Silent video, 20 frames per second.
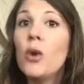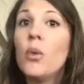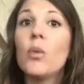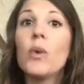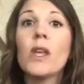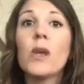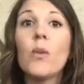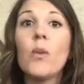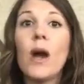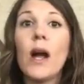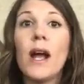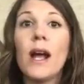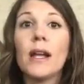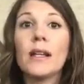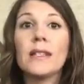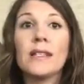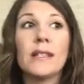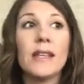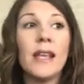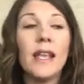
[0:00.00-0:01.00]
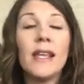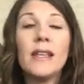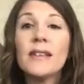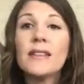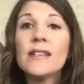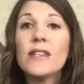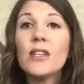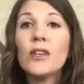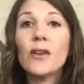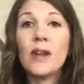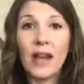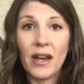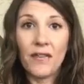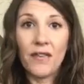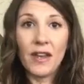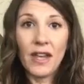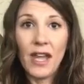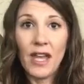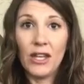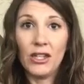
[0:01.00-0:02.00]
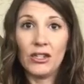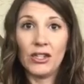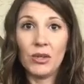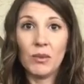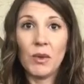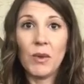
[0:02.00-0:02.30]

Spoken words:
We want instant gratification.